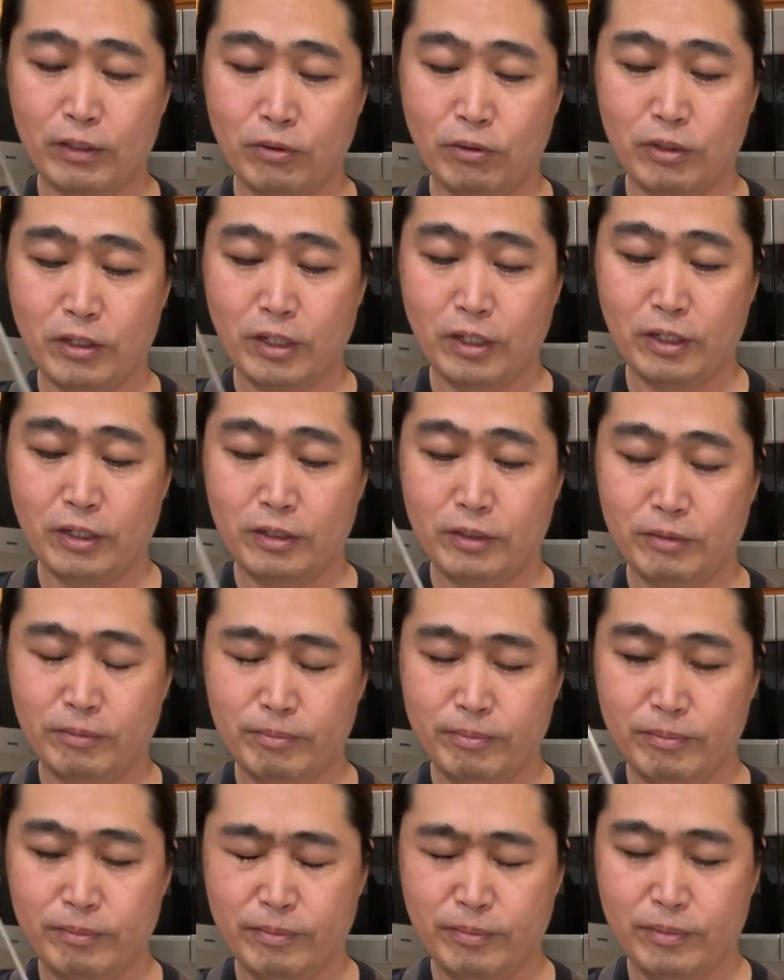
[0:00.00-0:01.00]
okay?
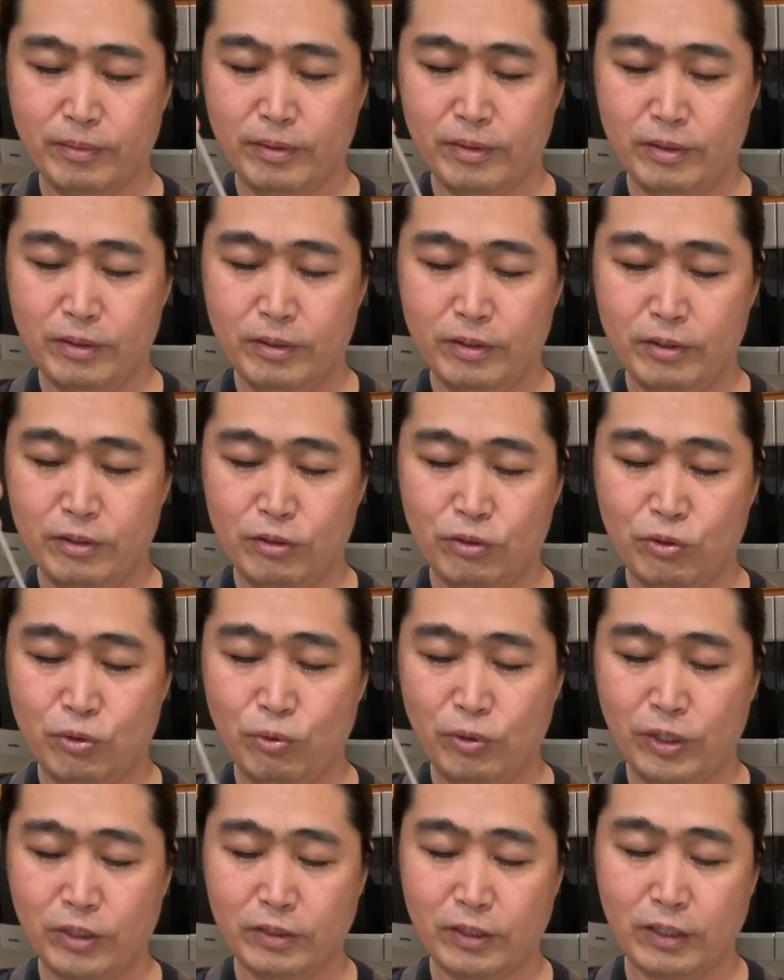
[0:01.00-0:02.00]

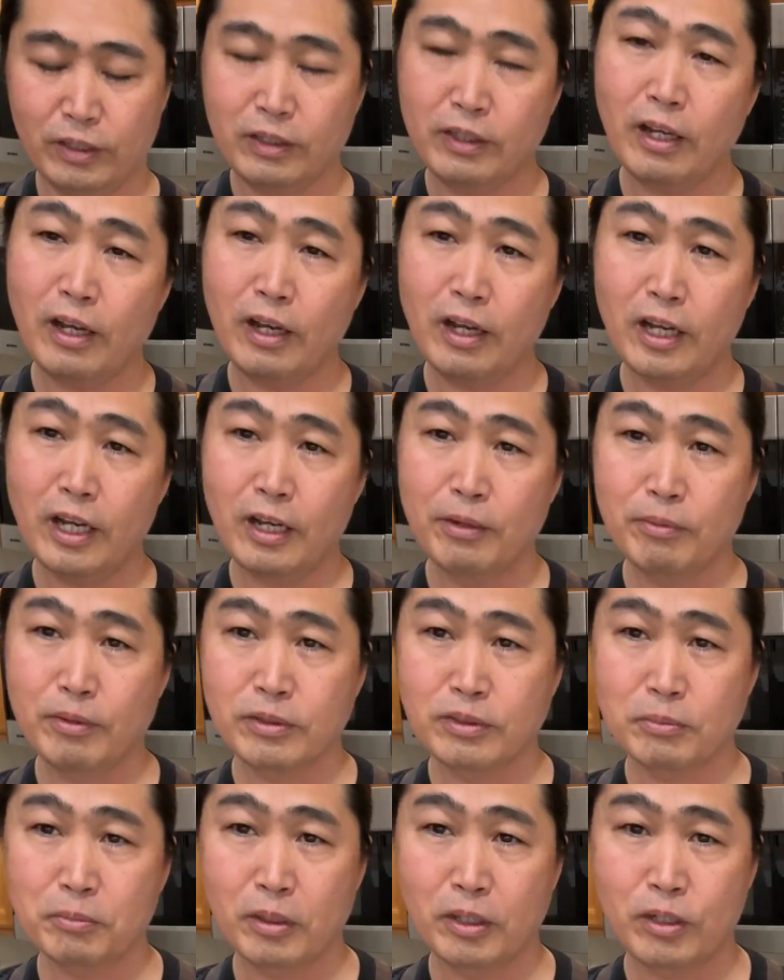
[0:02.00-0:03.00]
During that time,
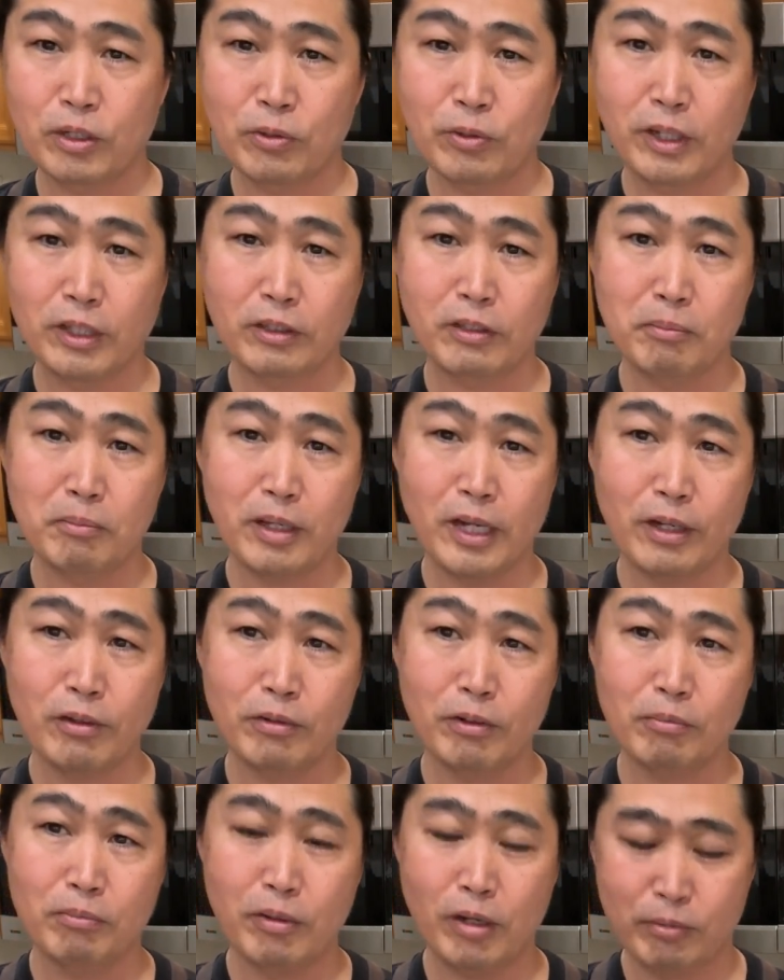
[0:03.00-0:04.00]
it's going to create the
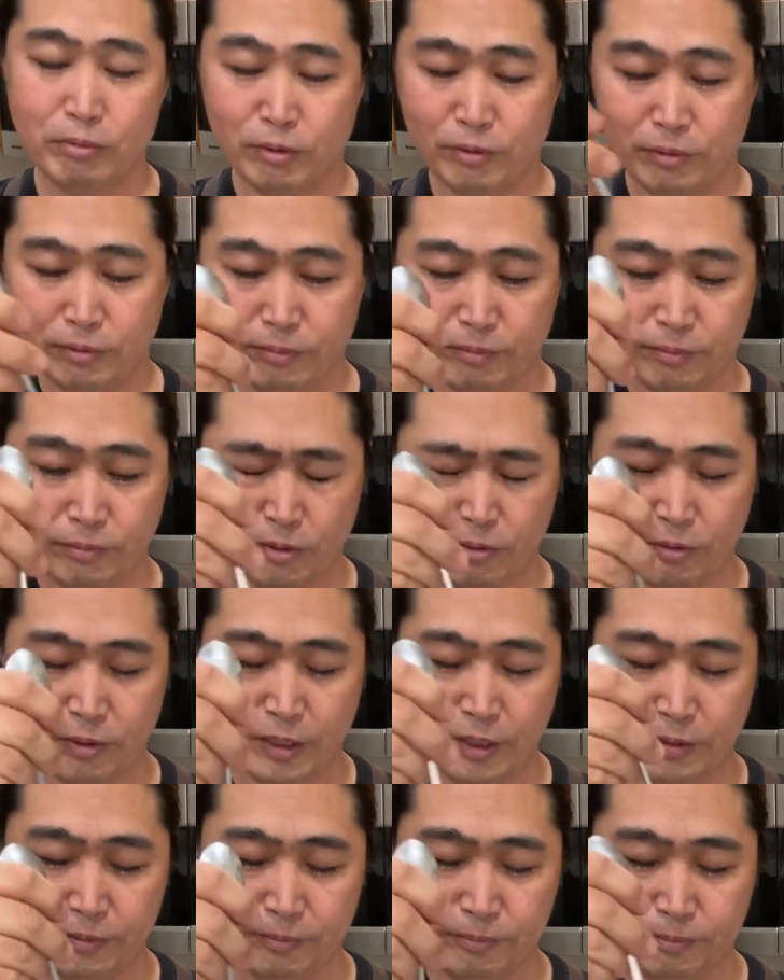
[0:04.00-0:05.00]
micro bubble,
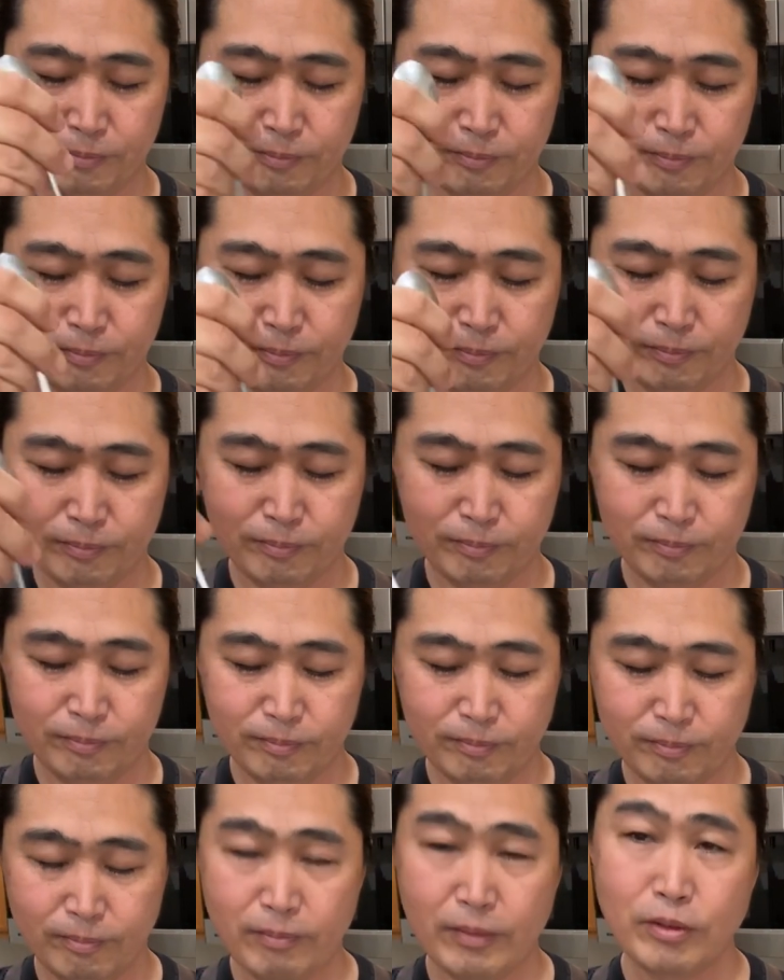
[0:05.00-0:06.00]
right?
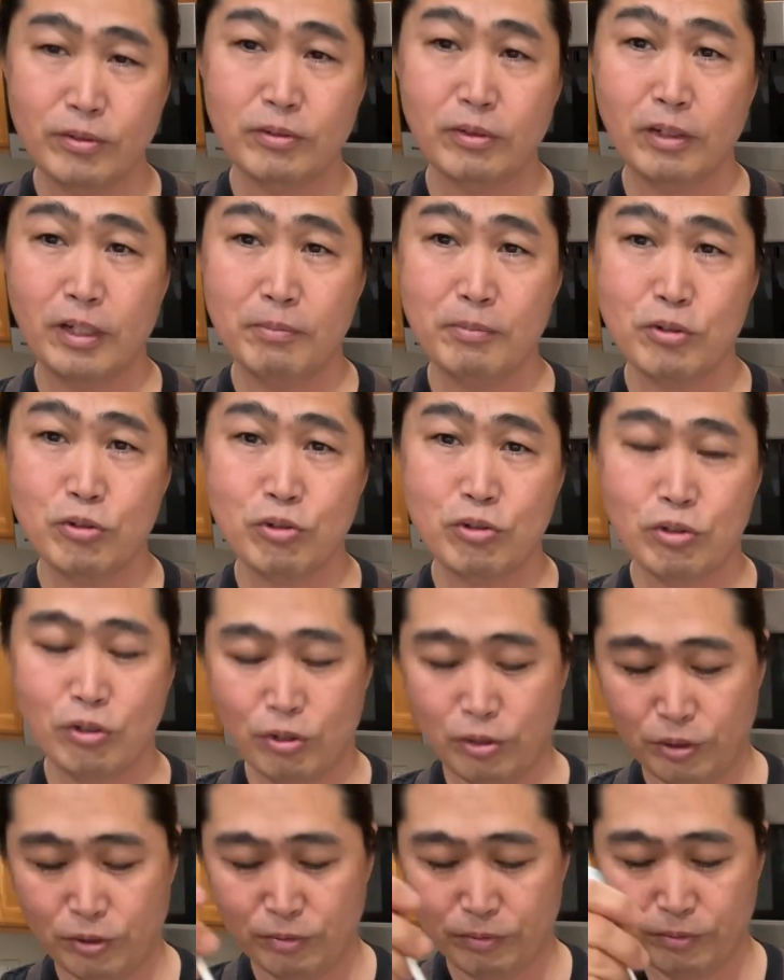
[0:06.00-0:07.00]
So let me show
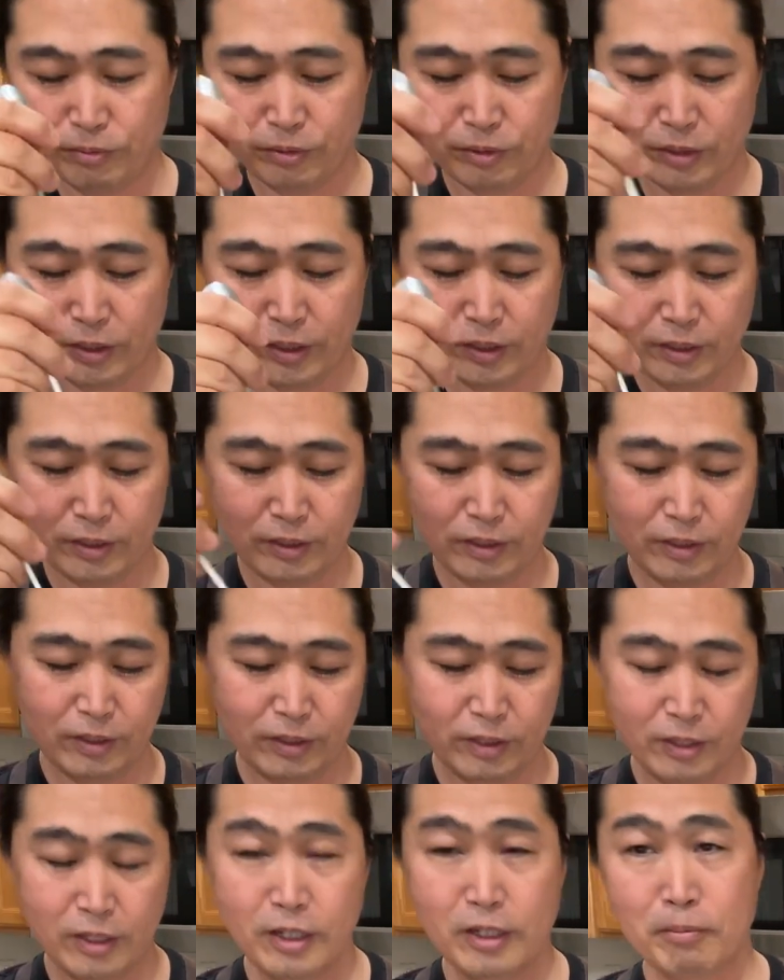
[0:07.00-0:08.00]
you, okay?
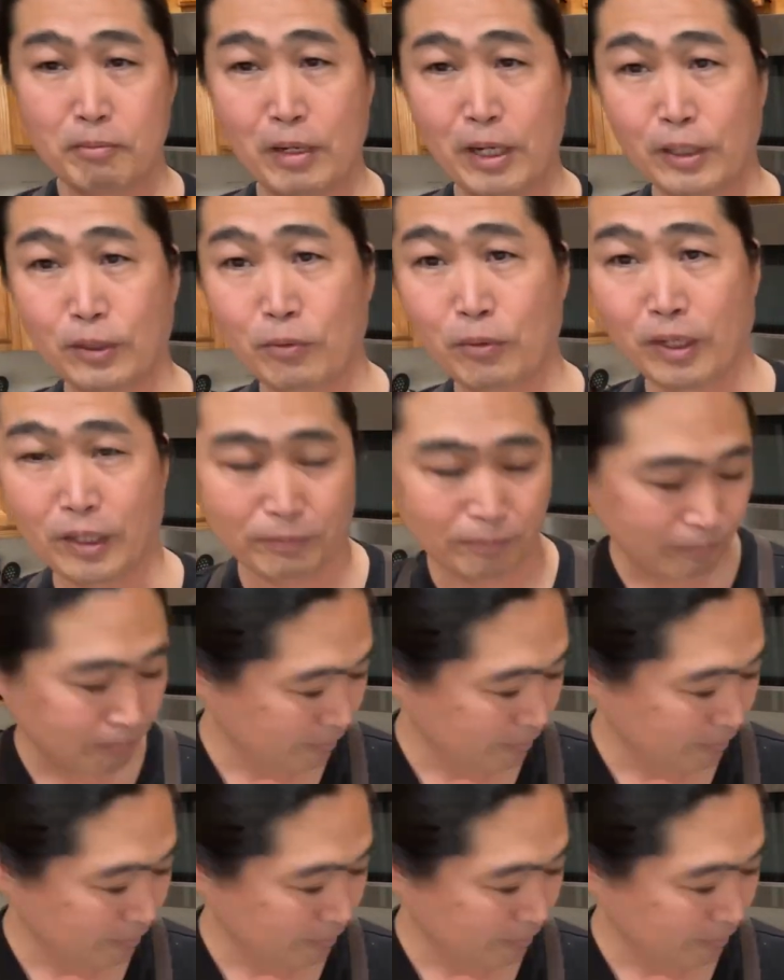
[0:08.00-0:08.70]
By the way,